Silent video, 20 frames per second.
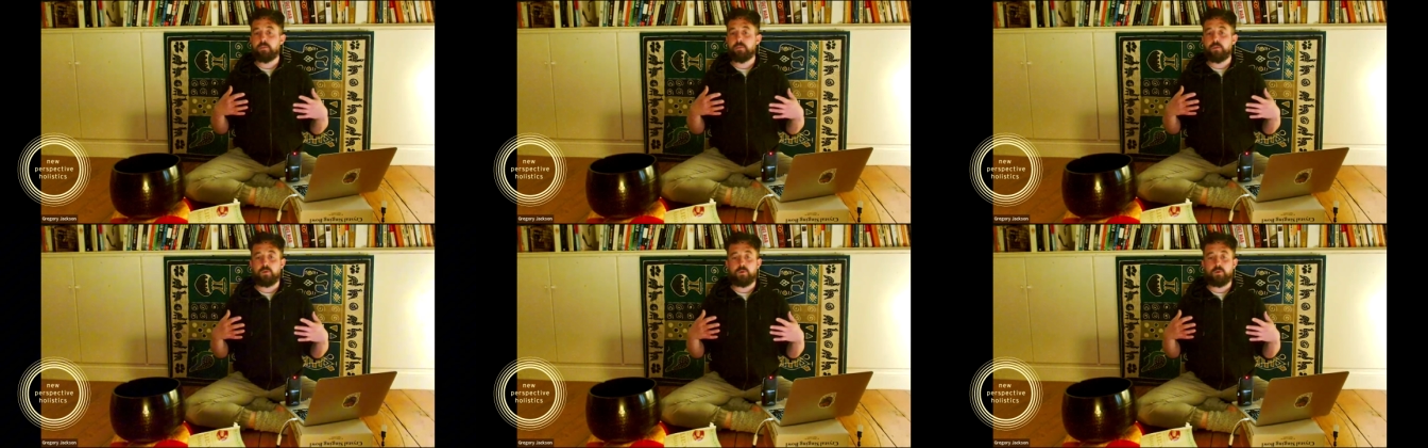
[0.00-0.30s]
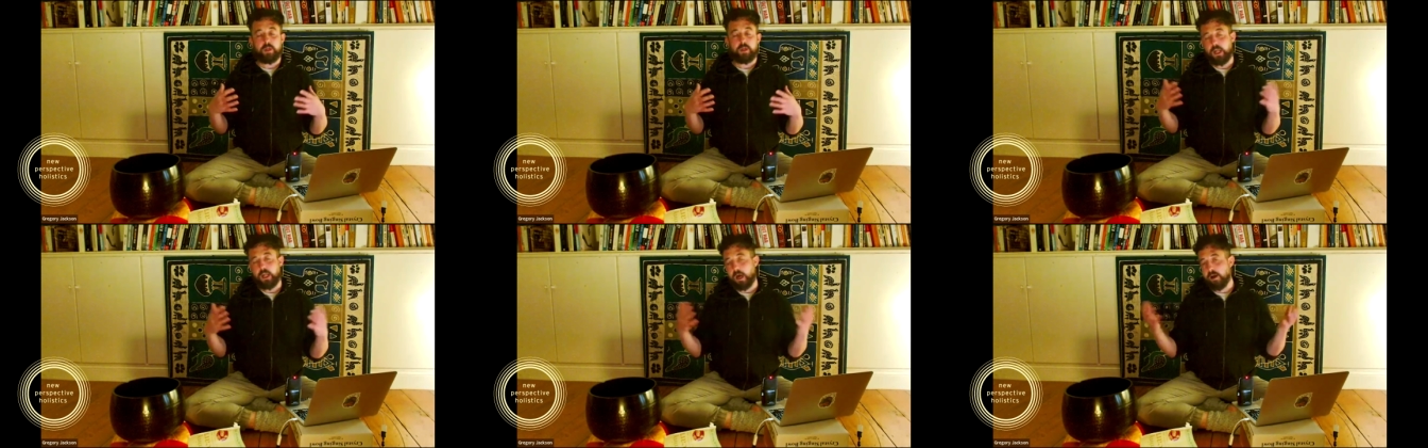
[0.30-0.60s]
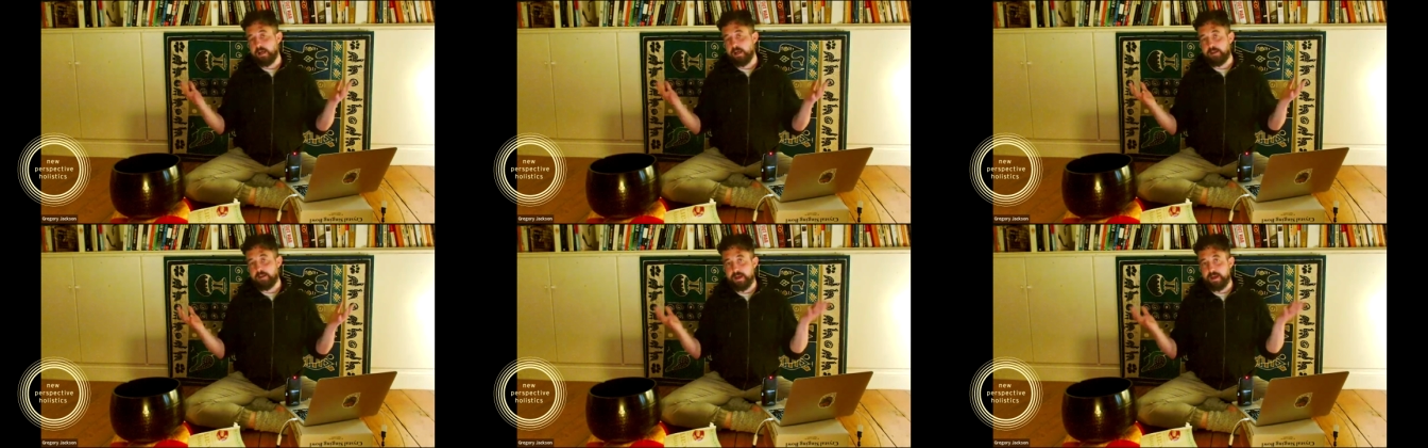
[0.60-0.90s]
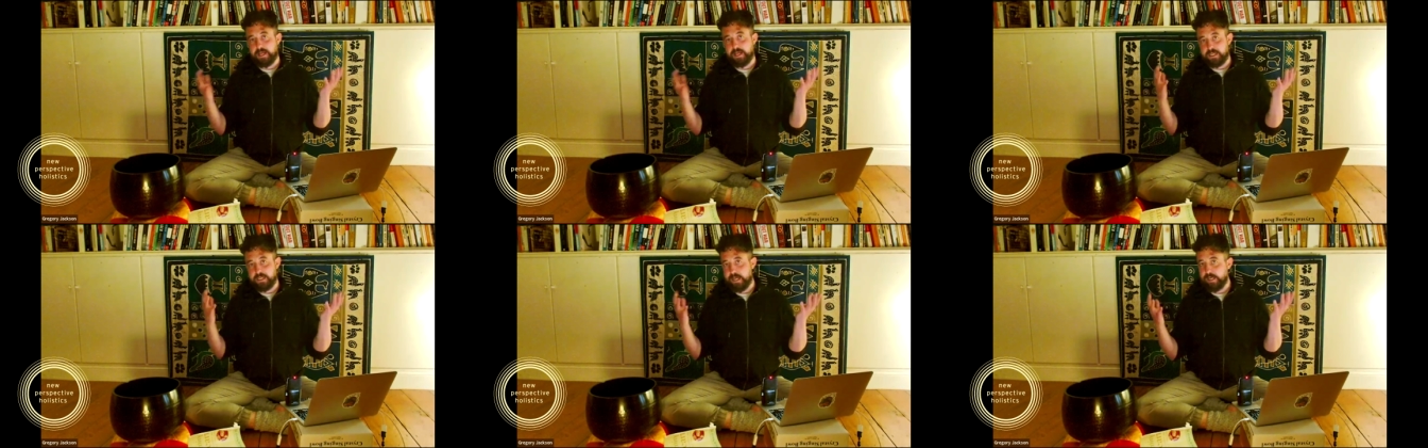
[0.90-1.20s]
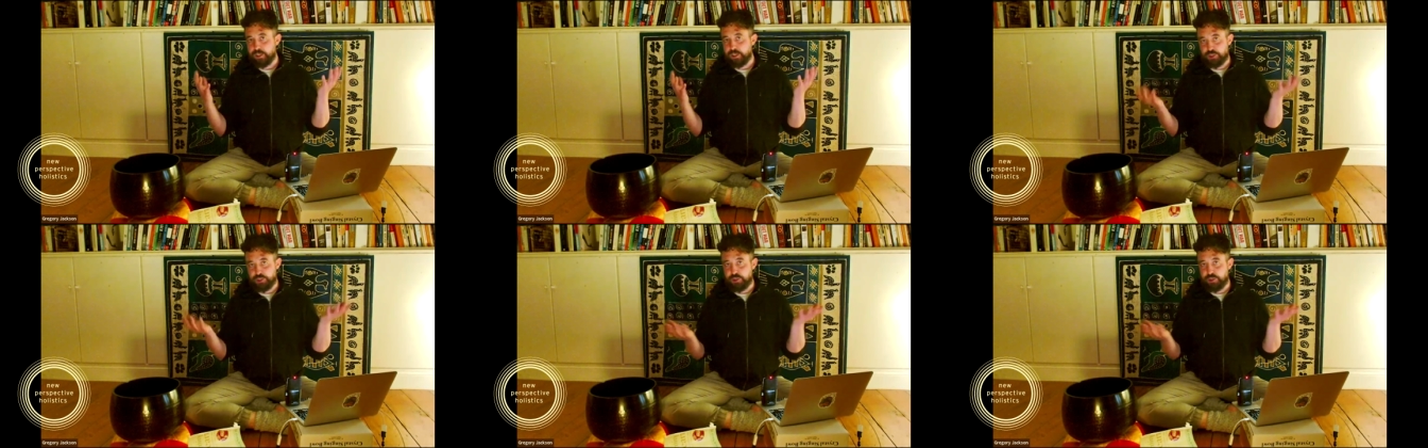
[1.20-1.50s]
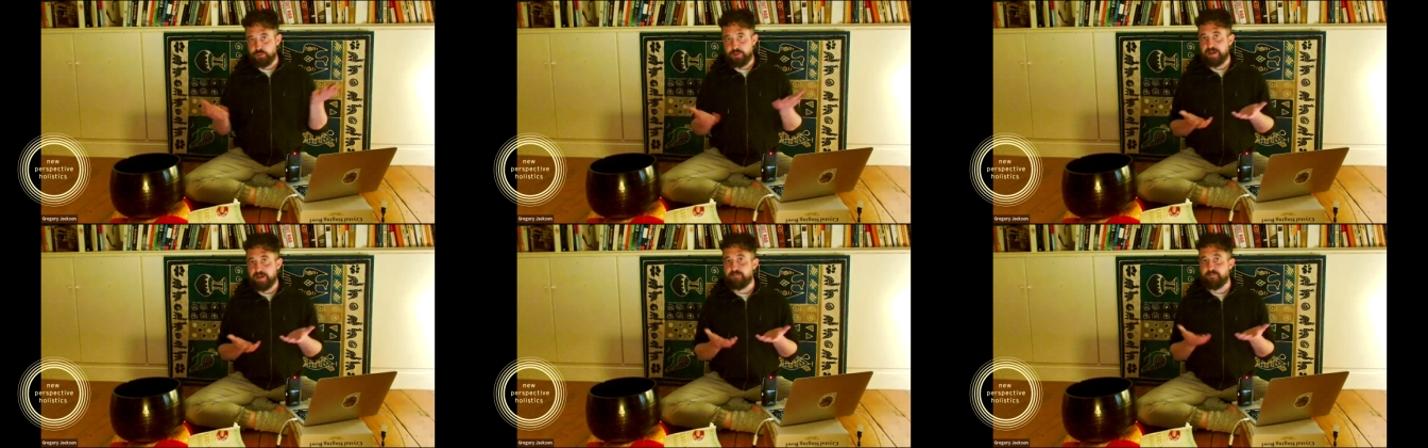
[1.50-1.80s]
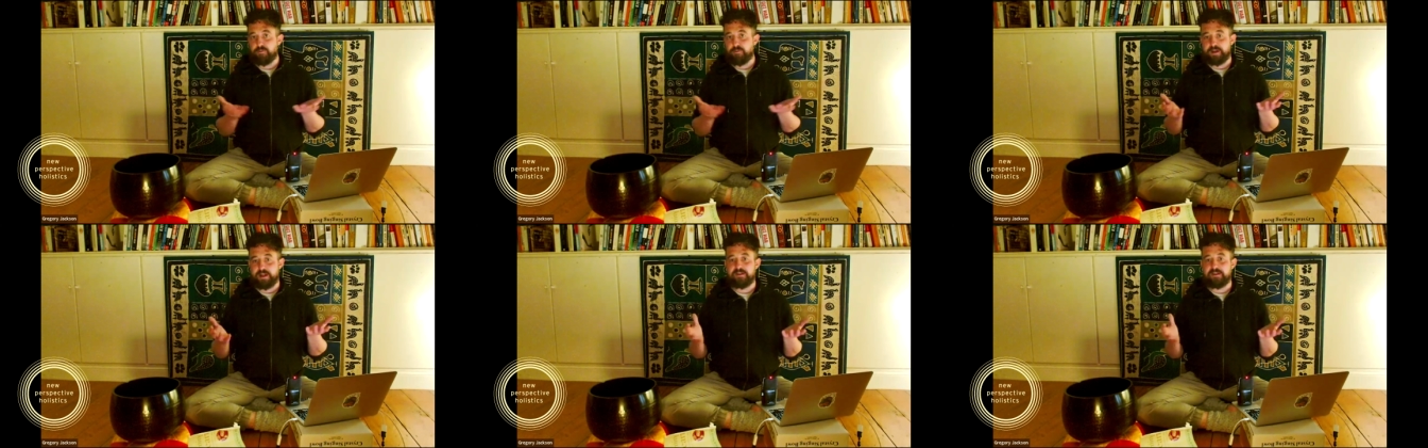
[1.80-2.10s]
or lying meditation or
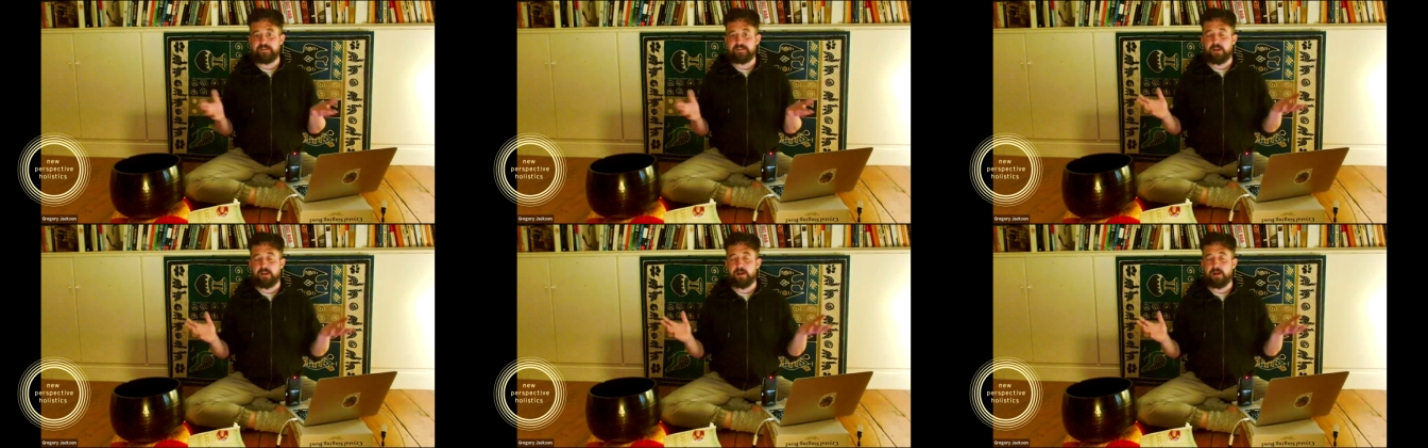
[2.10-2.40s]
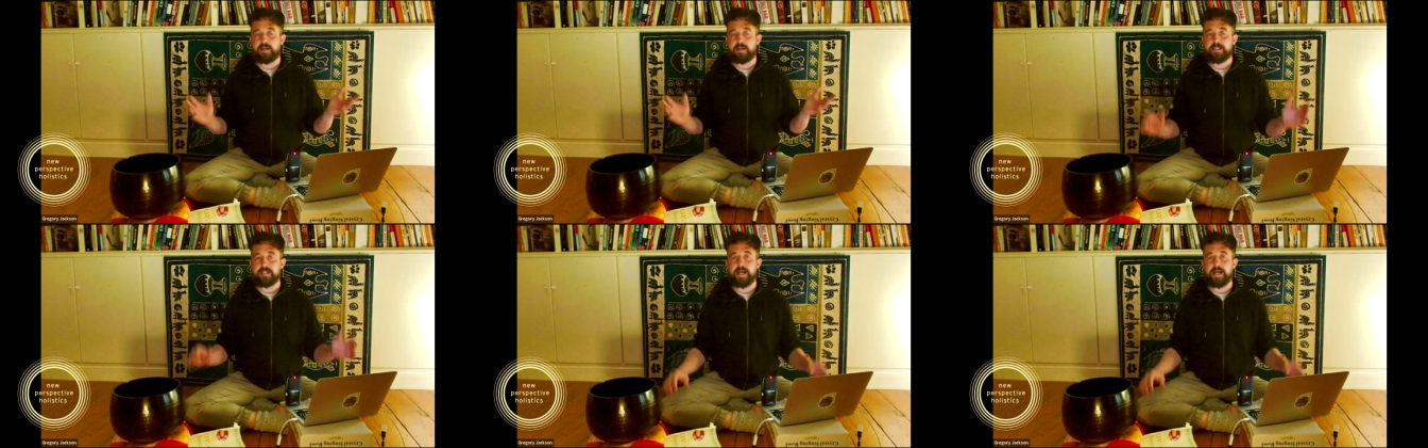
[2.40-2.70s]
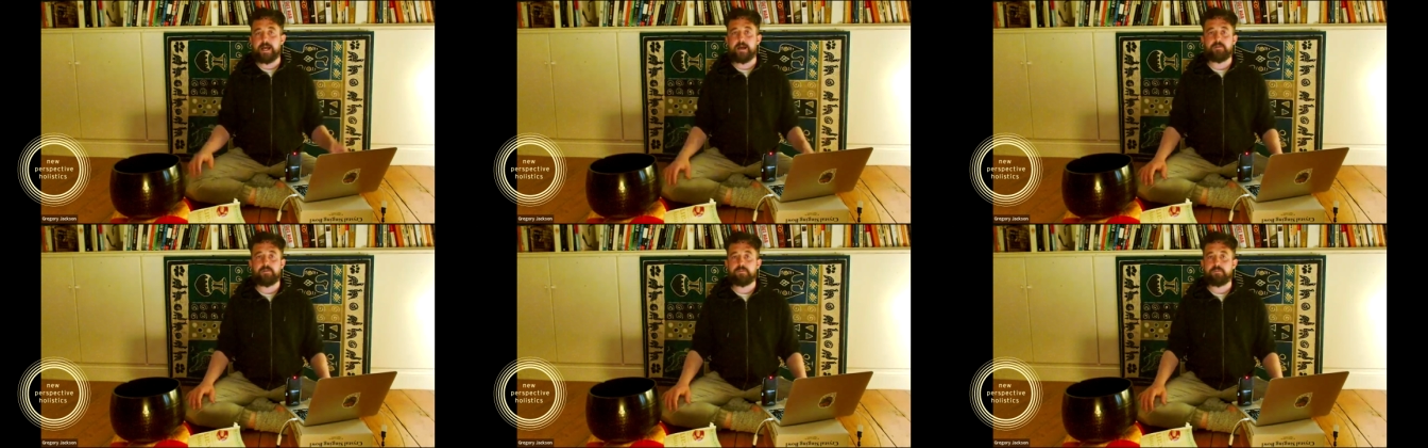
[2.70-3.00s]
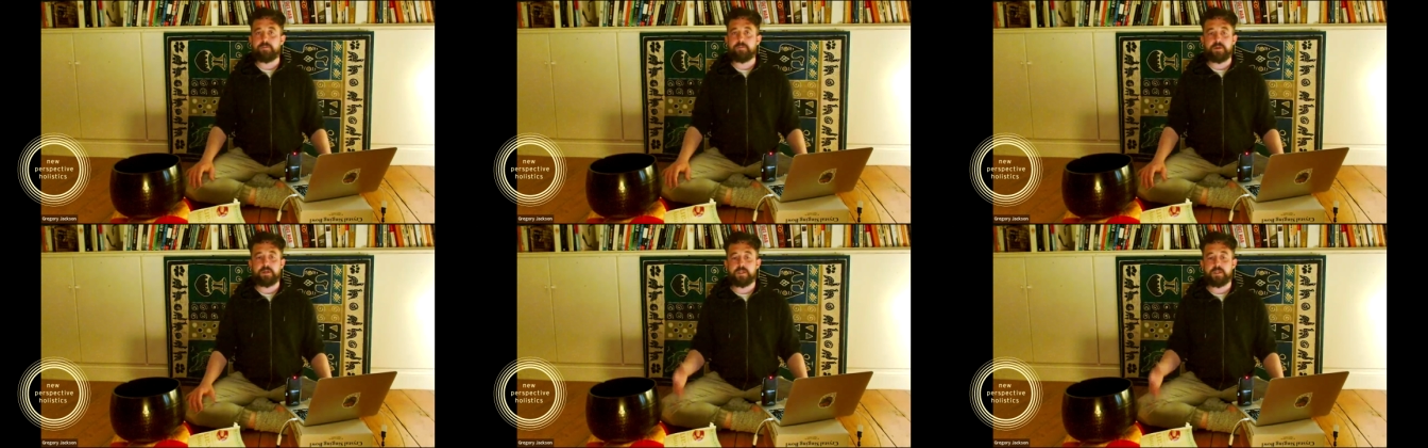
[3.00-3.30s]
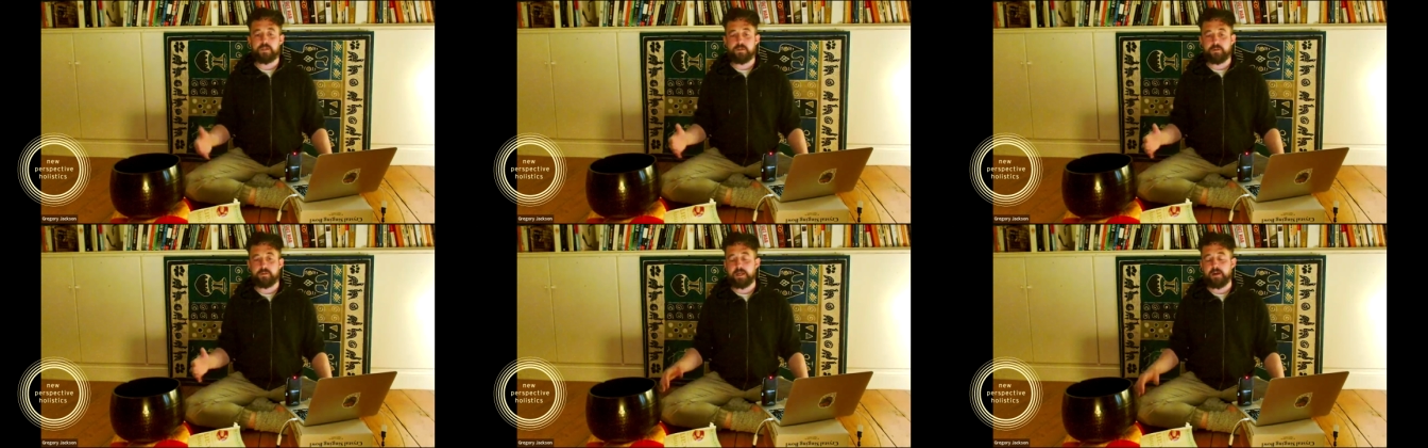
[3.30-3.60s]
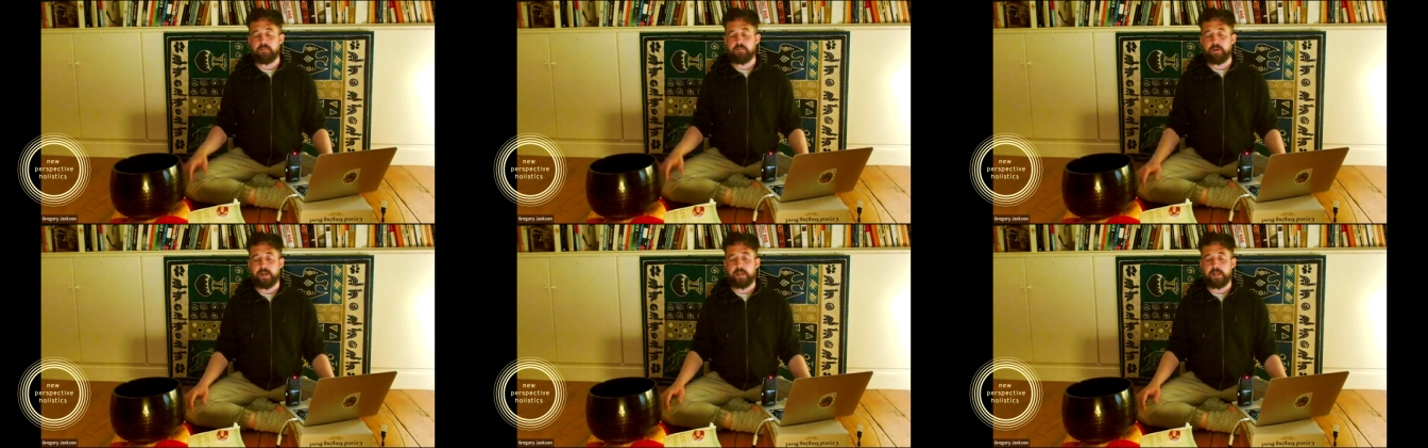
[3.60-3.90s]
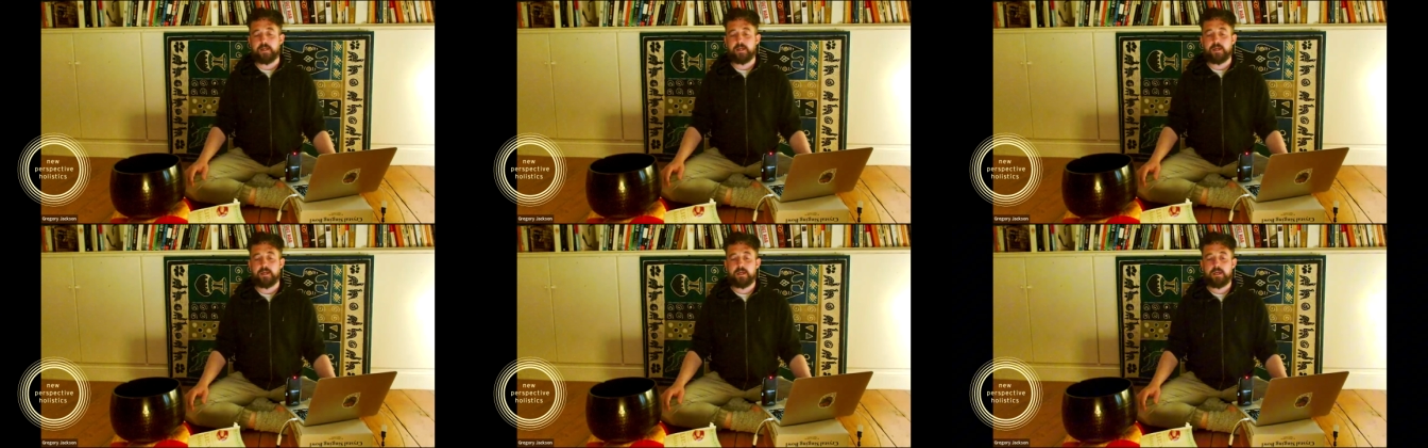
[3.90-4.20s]
whatever it is, lying down, you can do it that way.